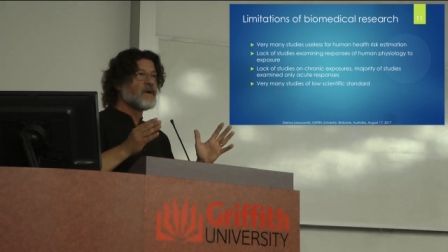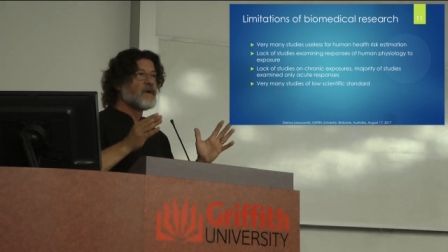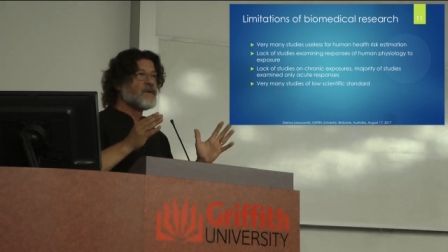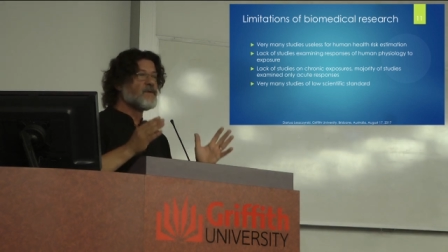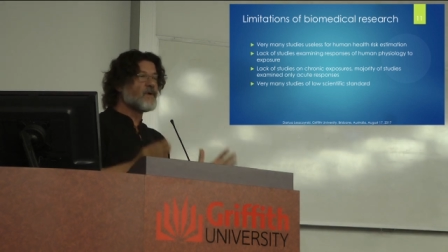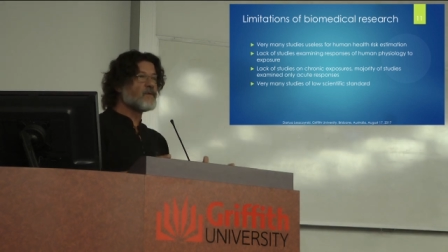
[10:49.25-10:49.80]

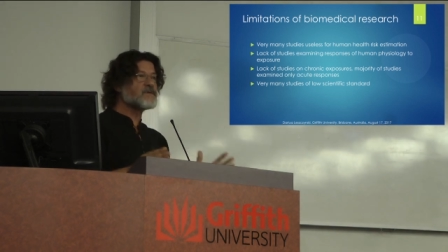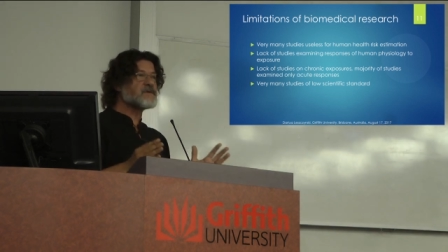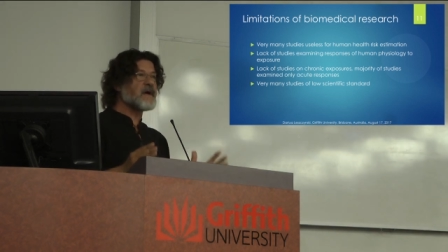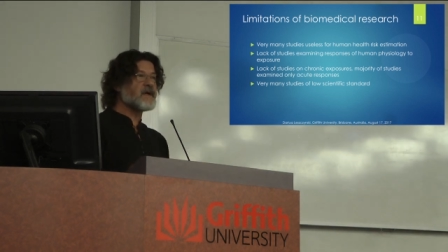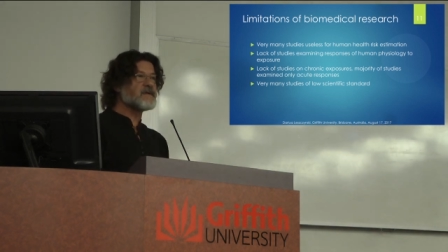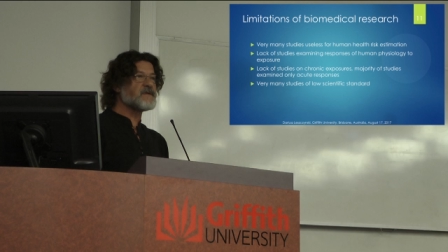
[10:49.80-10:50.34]
no
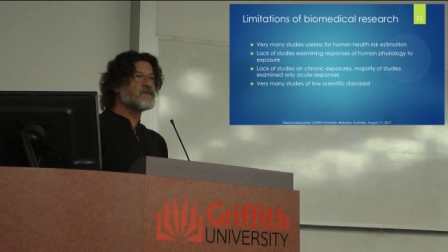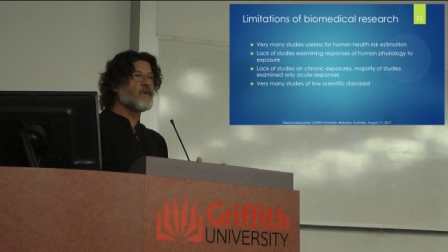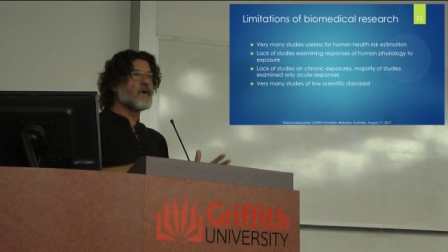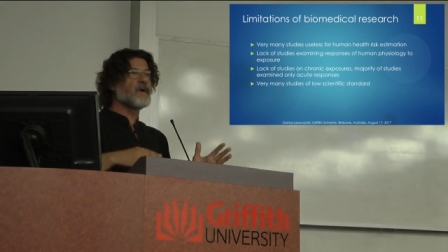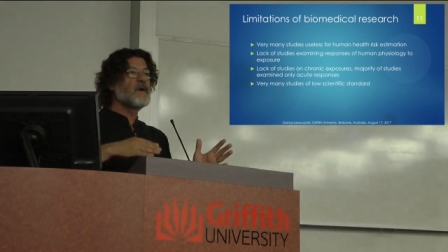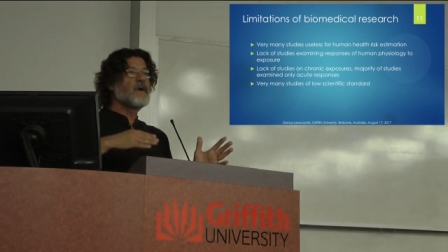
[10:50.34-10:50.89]
studies
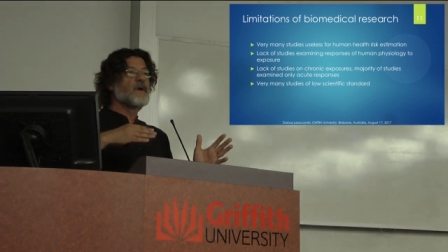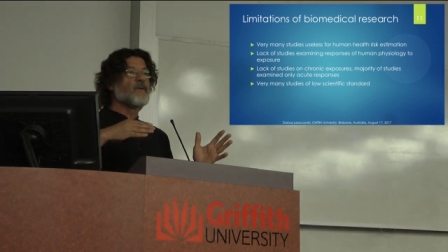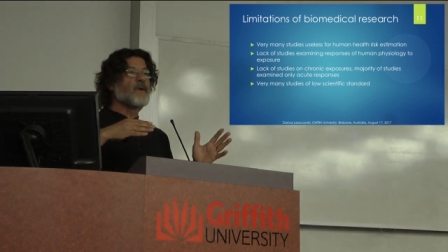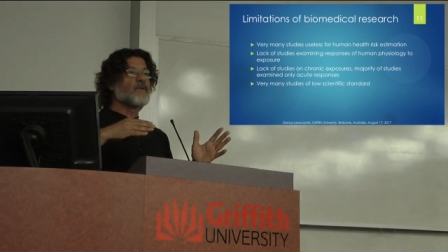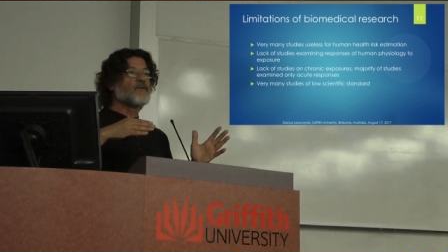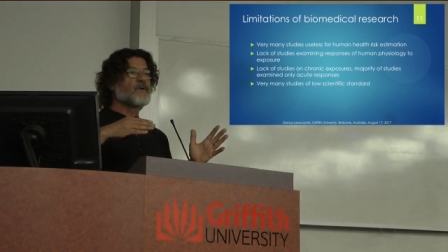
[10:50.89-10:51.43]
where we
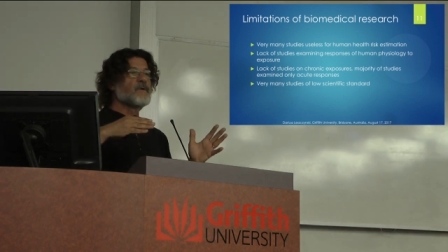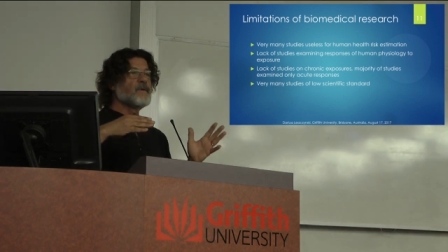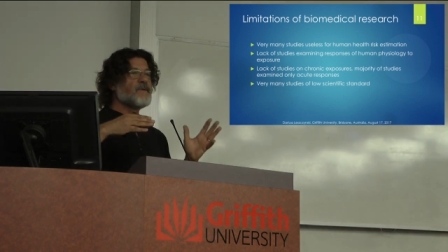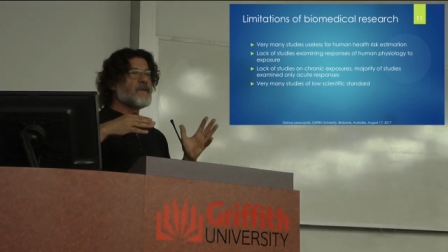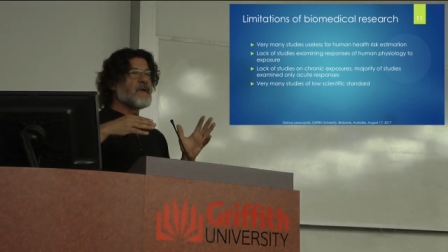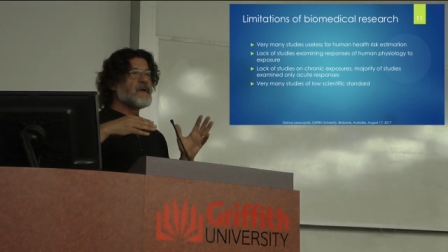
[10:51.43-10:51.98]
could
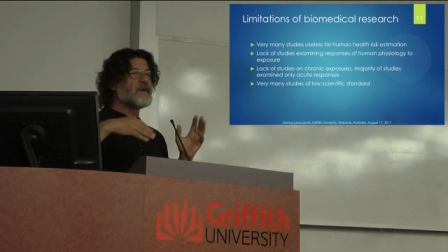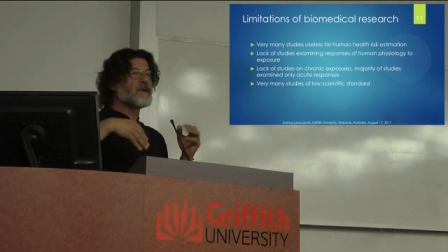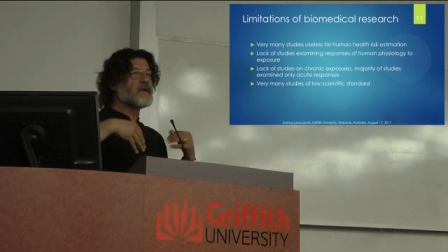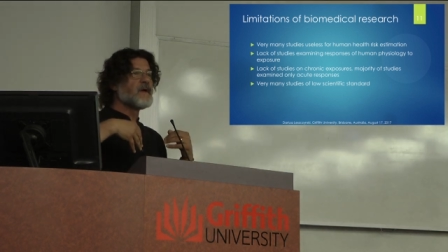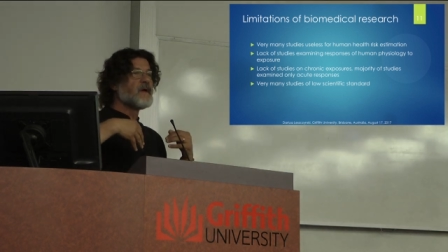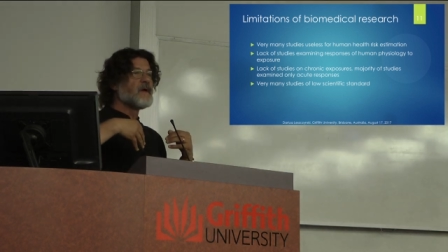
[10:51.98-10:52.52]
think that
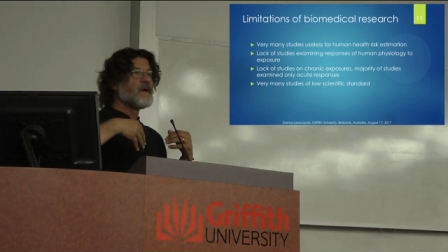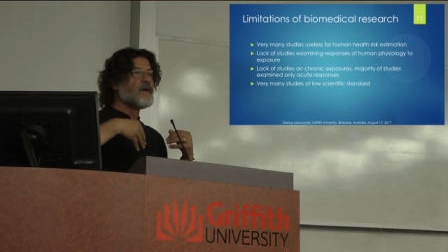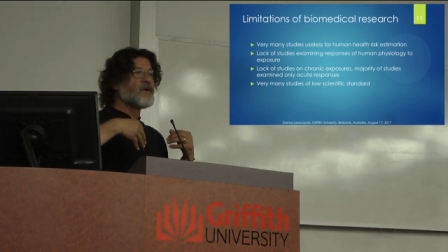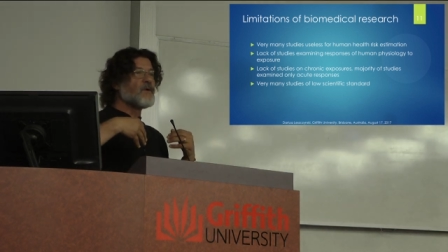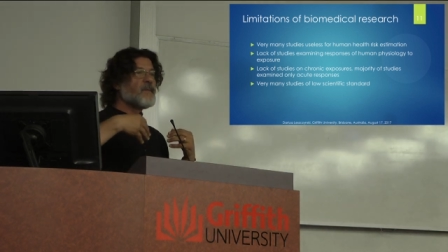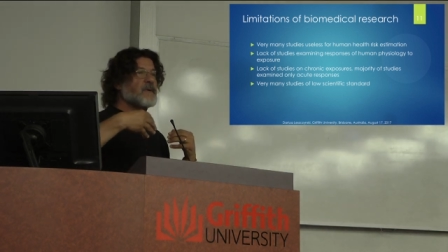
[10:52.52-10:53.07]

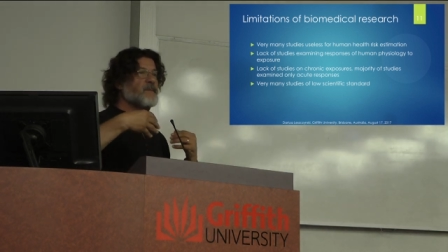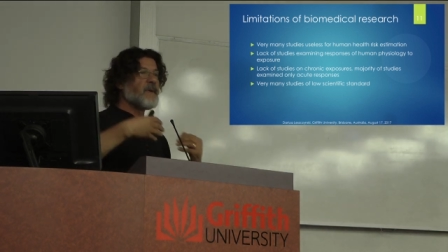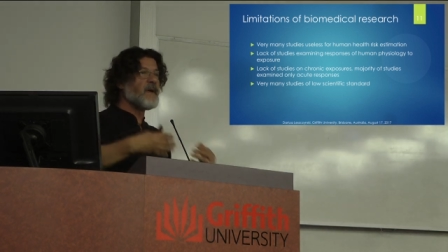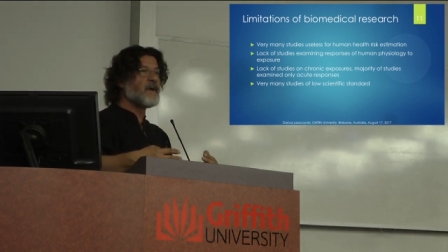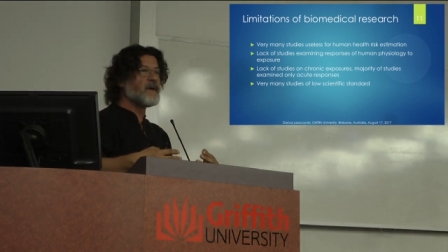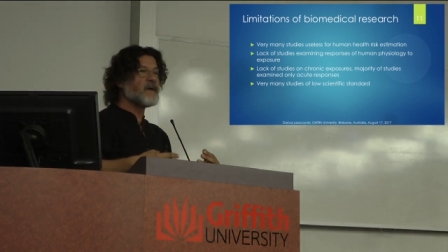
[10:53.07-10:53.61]
human
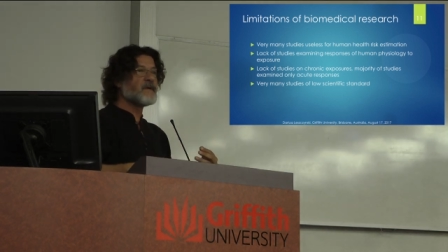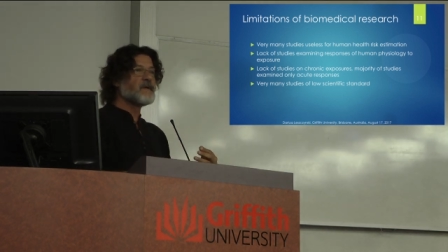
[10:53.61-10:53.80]
being